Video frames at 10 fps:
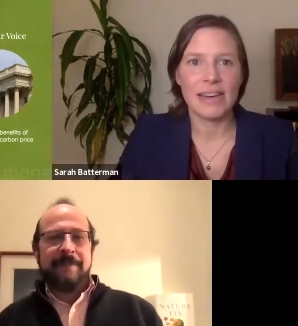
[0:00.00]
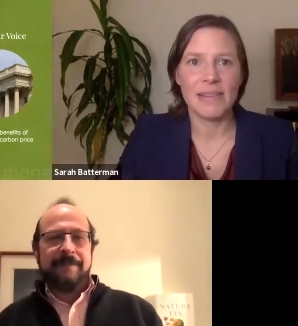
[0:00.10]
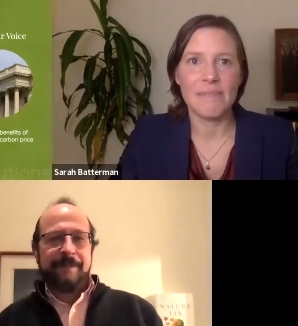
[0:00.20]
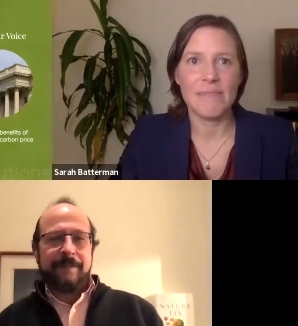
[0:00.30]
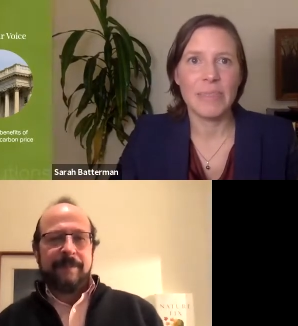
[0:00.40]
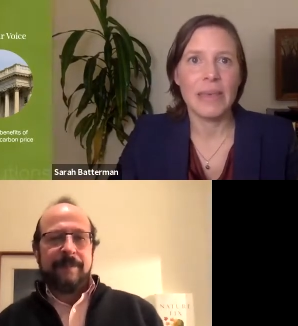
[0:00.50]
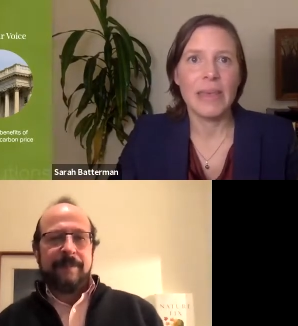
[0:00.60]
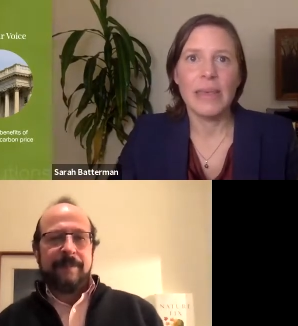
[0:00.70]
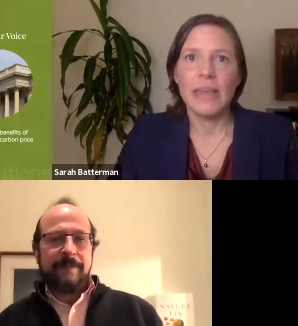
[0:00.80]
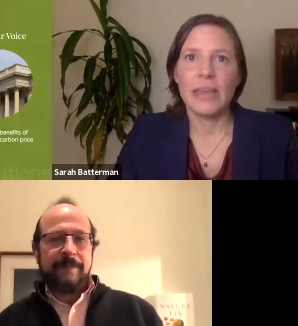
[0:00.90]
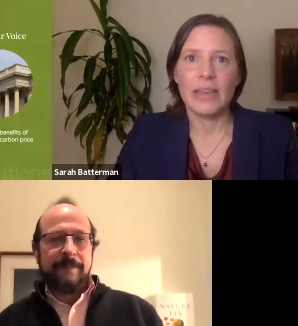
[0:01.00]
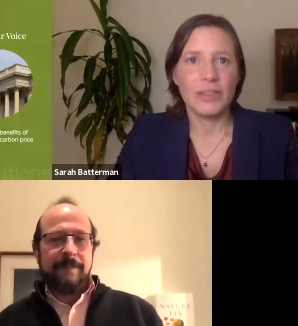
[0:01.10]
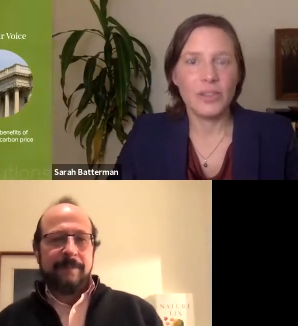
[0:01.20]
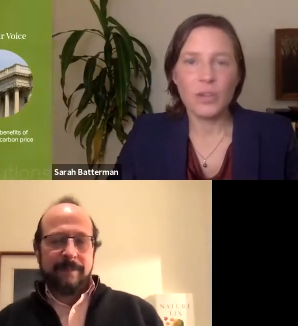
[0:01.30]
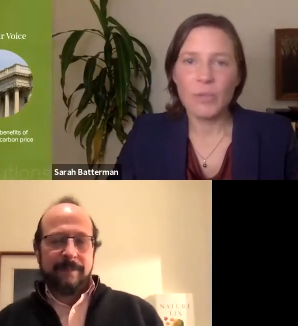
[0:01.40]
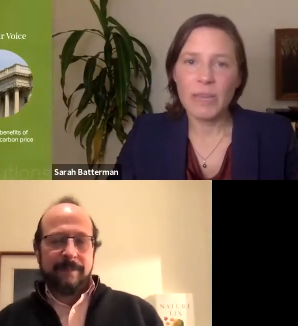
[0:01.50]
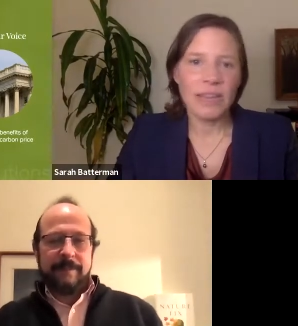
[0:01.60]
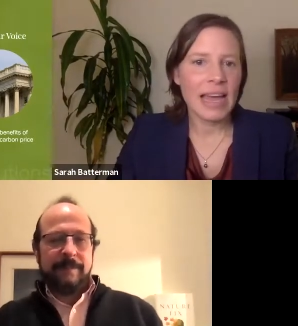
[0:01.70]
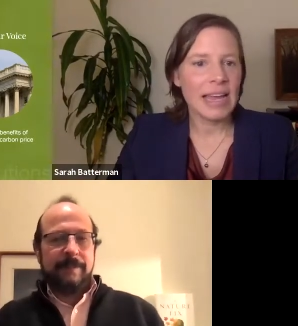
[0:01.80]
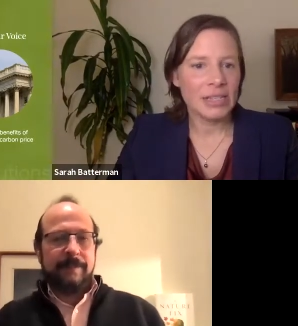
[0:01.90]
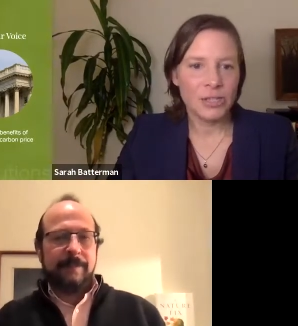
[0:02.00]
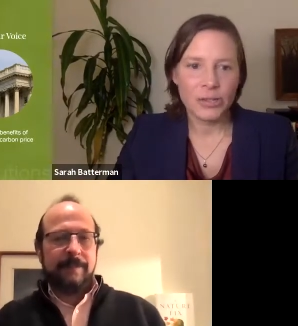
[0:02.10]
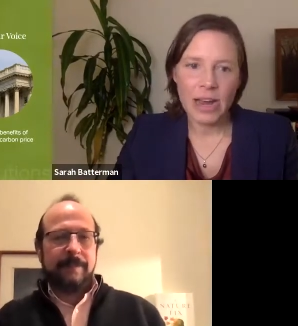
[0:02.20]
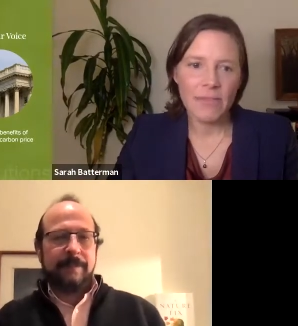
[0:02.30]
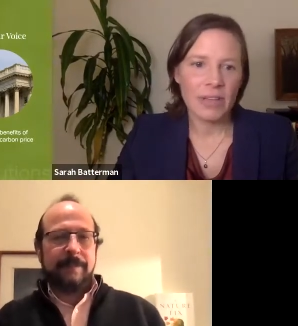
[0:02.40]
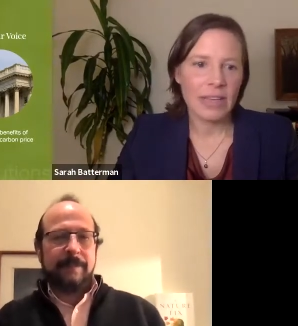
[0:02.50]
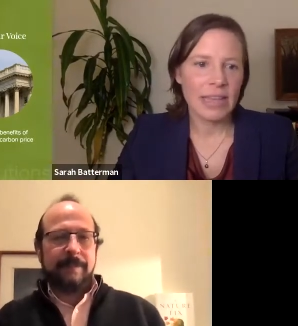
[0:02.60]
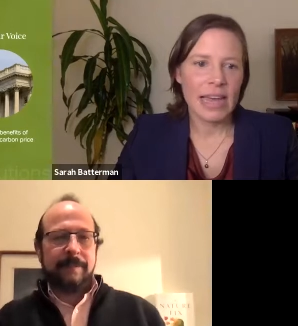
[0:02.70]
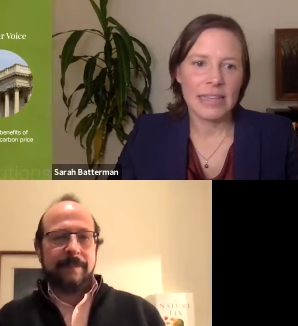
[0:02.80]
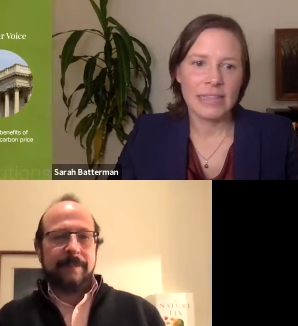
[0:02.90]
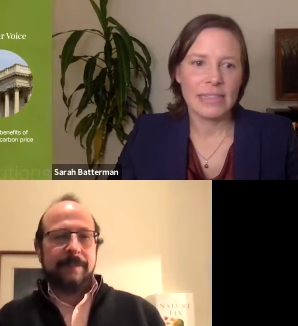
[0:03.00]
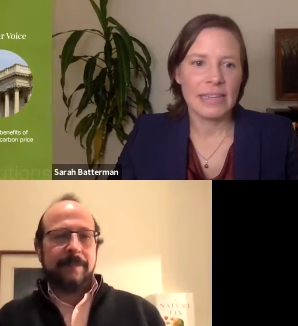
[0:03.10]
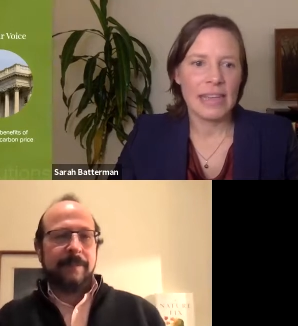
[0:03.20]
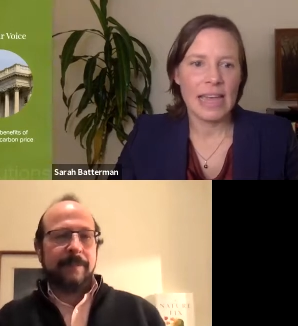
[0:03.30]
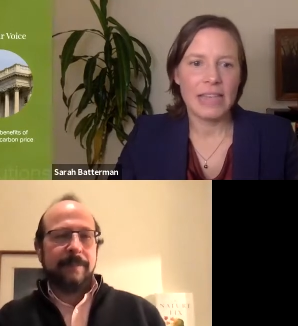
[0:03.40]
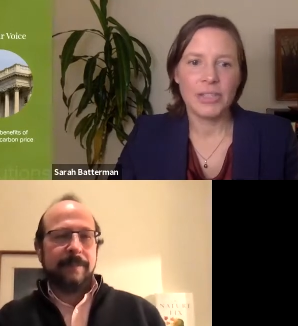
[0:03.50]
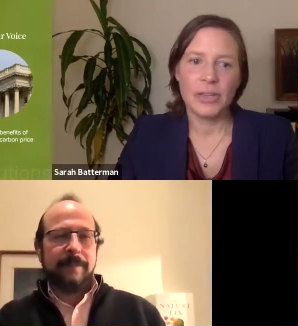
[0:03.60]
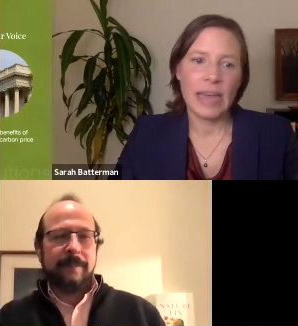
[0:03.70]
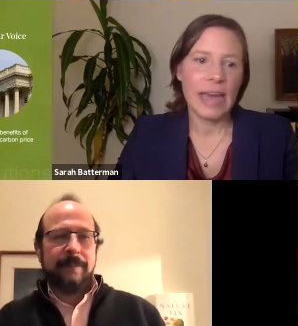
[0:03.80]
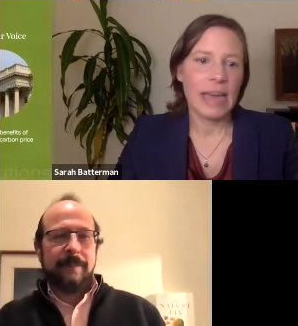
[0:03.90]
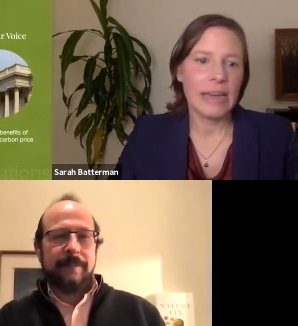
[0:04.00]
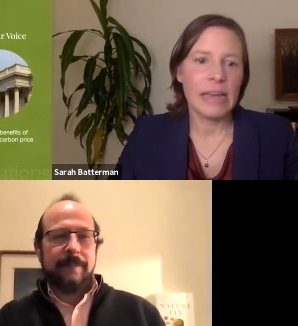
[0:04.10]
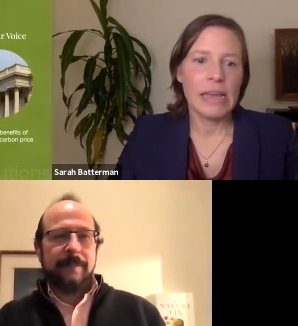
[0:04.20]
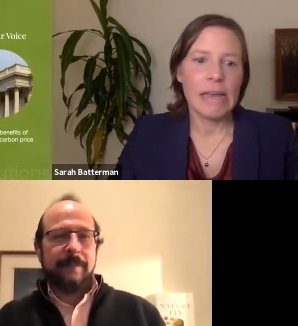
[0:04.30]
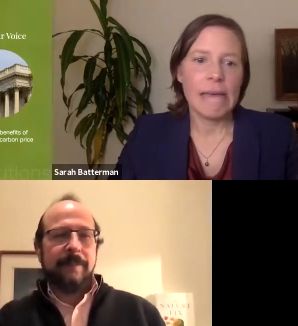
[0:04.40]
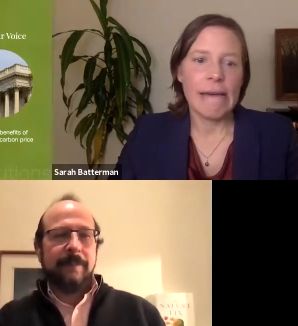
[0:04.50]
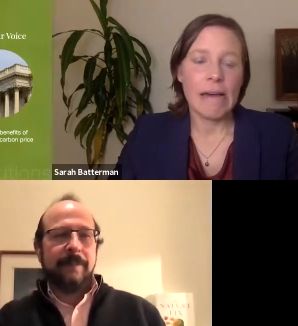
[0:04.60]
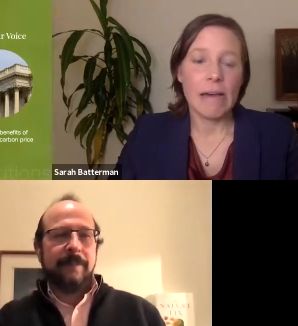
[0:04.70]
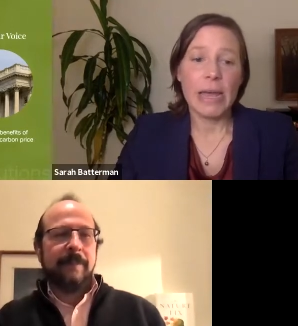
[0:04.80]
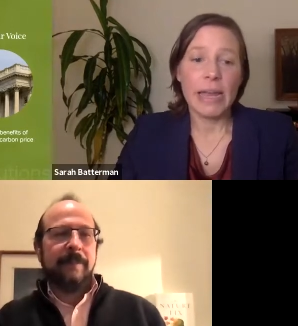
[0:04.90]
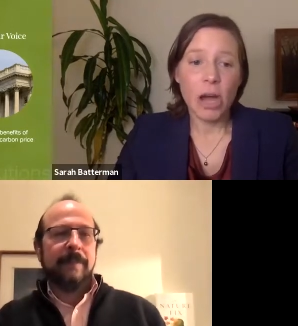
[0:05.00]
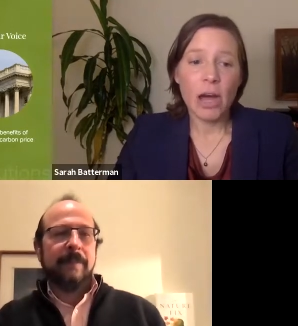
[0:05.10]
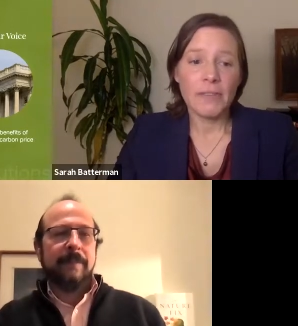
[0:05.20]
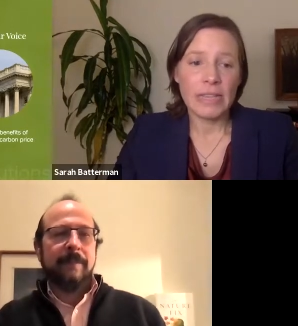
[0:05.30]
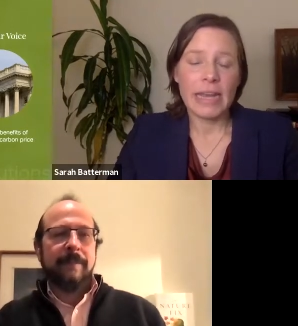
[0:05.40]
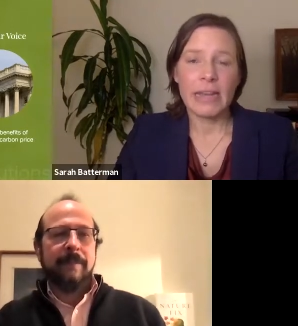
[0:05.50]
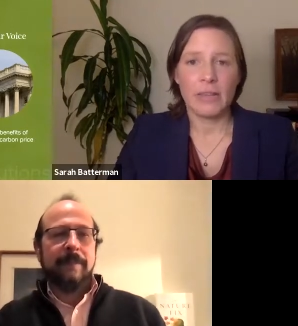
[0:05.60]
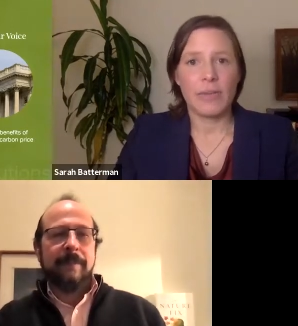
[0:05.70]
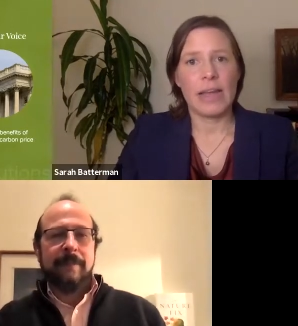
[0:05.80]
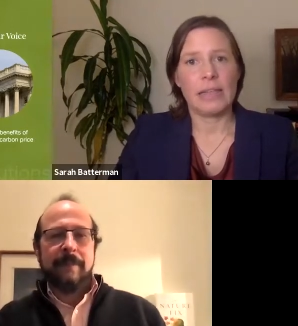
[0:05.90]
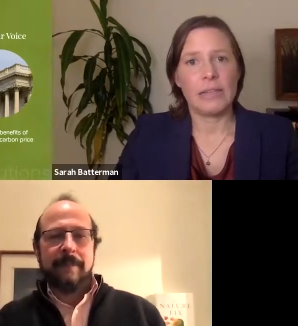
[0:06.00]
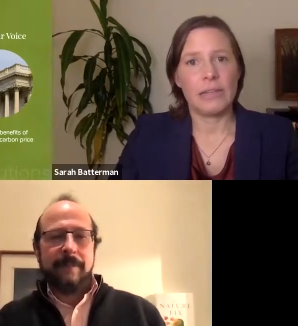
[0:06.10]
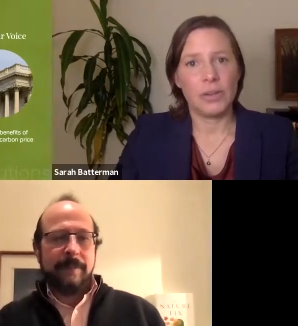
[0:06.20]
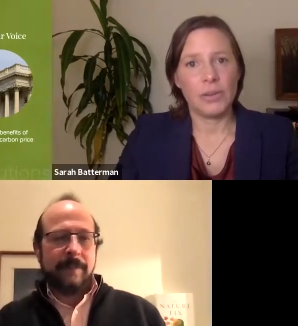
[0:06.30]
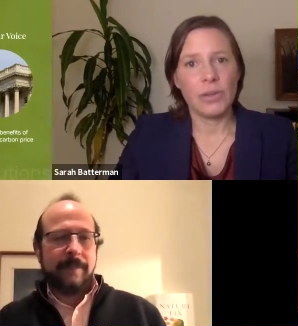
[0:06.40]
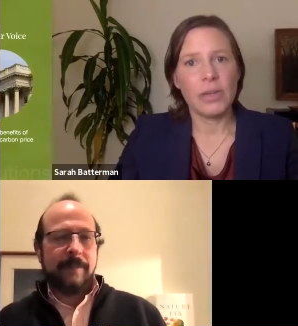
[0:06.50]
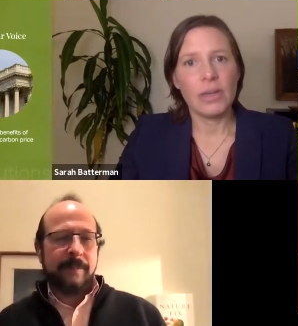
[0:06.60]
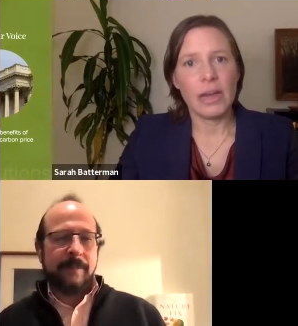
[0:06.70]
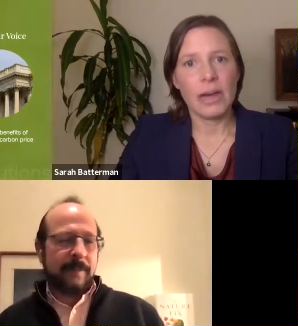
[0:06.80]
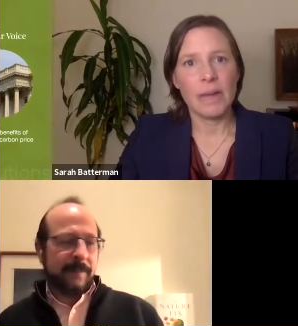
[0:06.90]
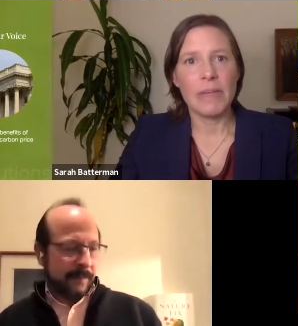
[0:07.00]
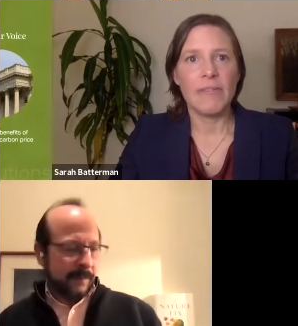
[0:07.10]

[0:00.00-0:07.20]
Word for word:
Speaker 1: Um, consuming less, traveling less as you can, um, and offsetting the rest. So um,